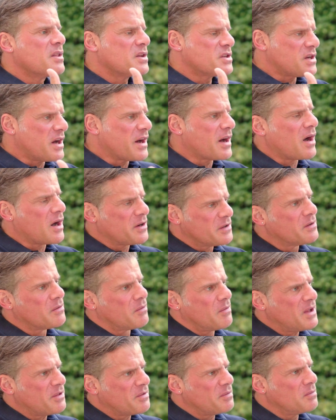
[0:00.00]
the
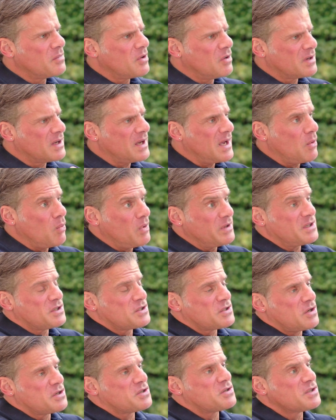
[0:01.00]
circadian rhythm. Okay, when
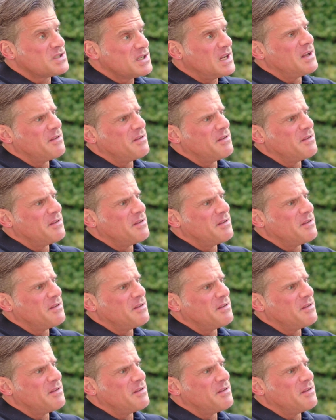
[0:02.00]
testosterone is